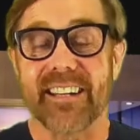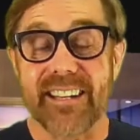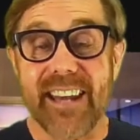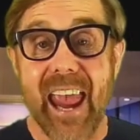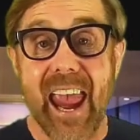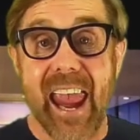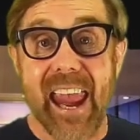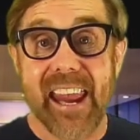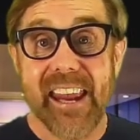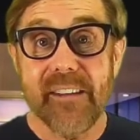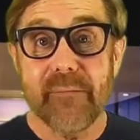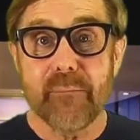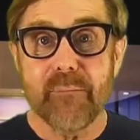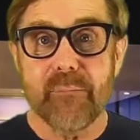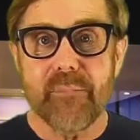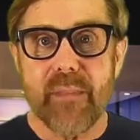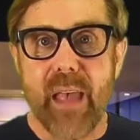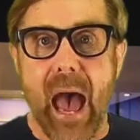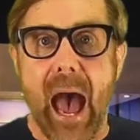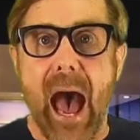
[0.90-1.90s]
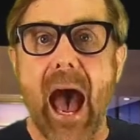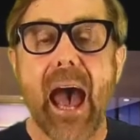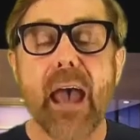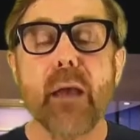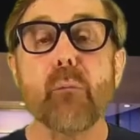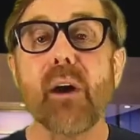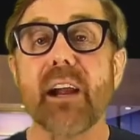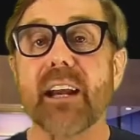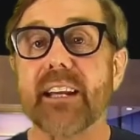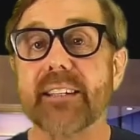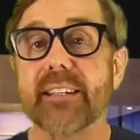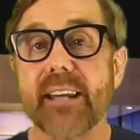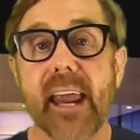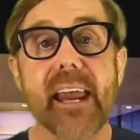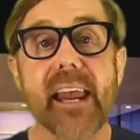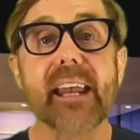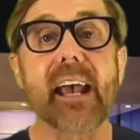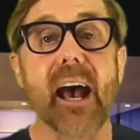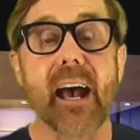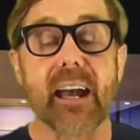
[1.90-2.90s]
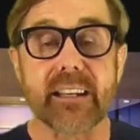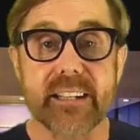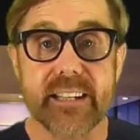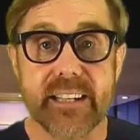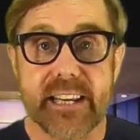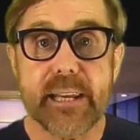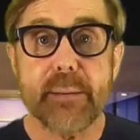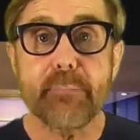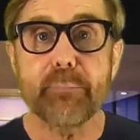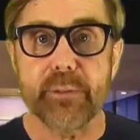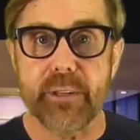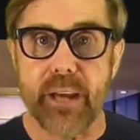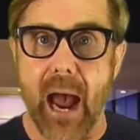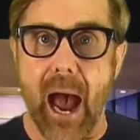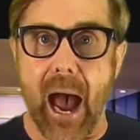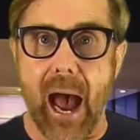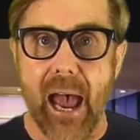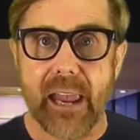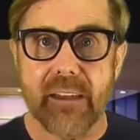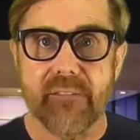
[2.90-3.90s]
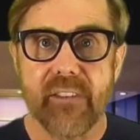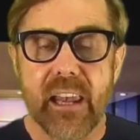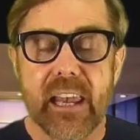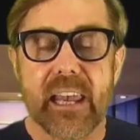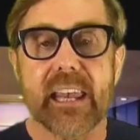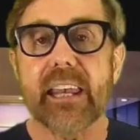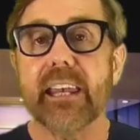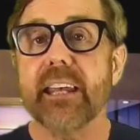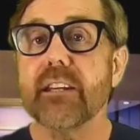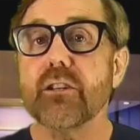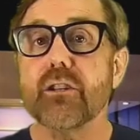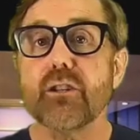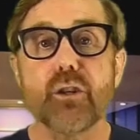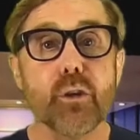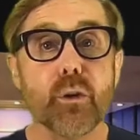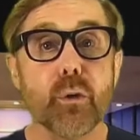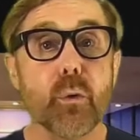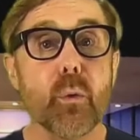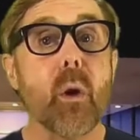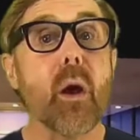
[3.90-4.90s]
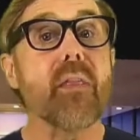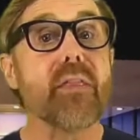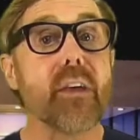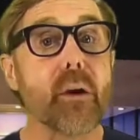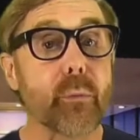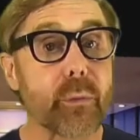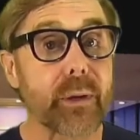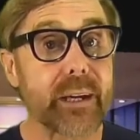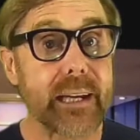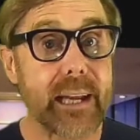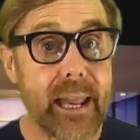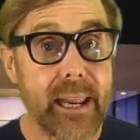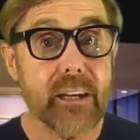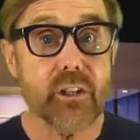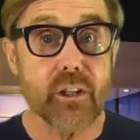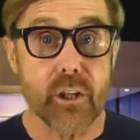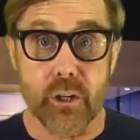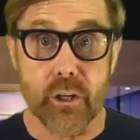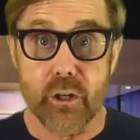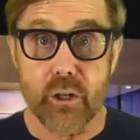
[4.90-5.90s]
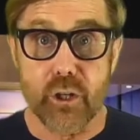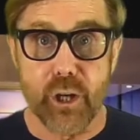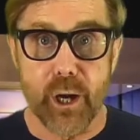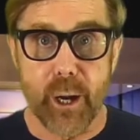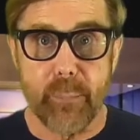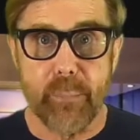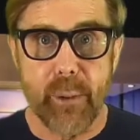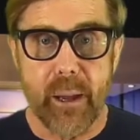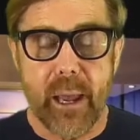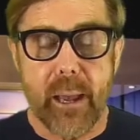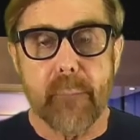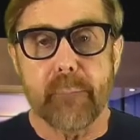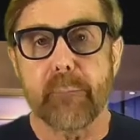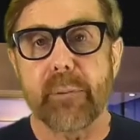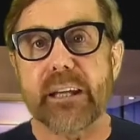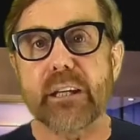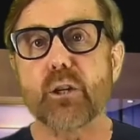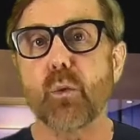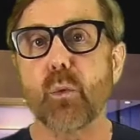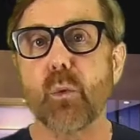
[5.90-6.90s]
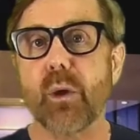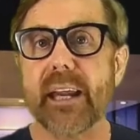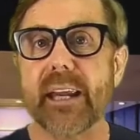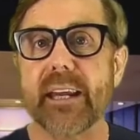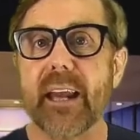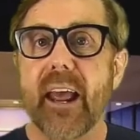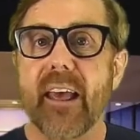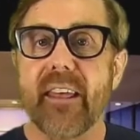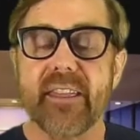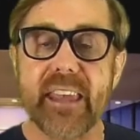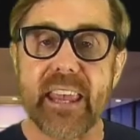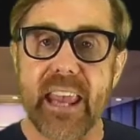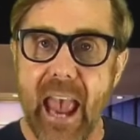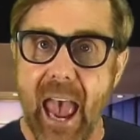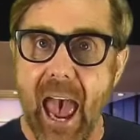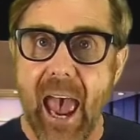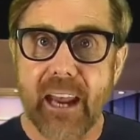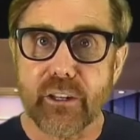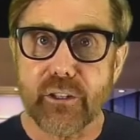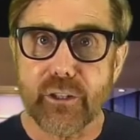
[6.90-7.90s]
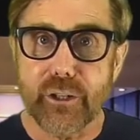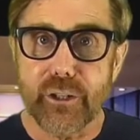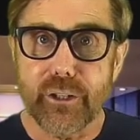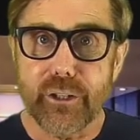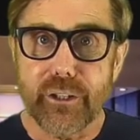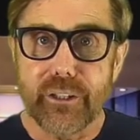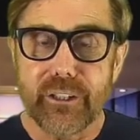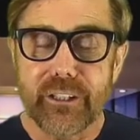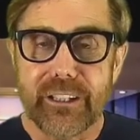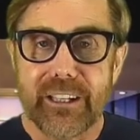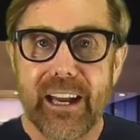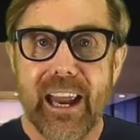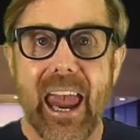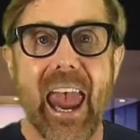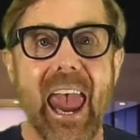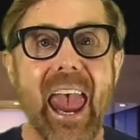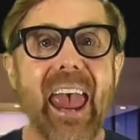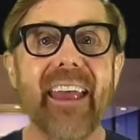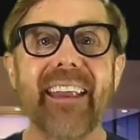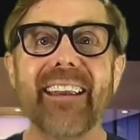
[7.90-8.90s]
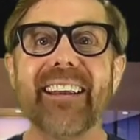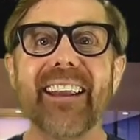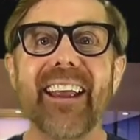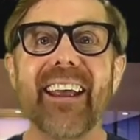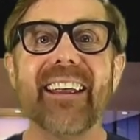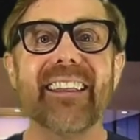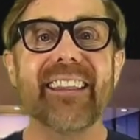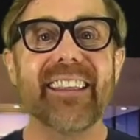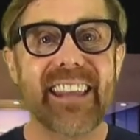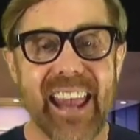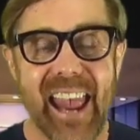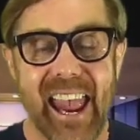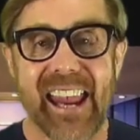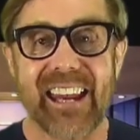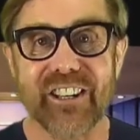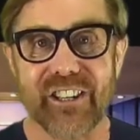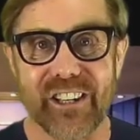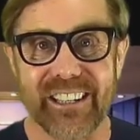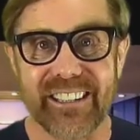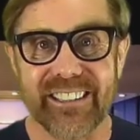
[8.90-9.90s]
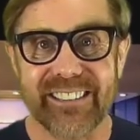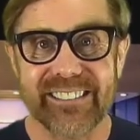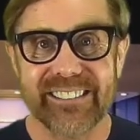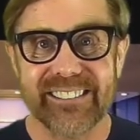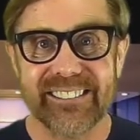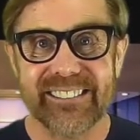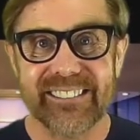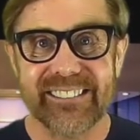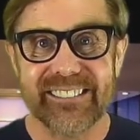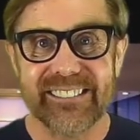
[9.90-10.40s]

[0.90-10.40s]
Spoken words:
Today, I want to take a deep dive into the relationship between the actor and the agent.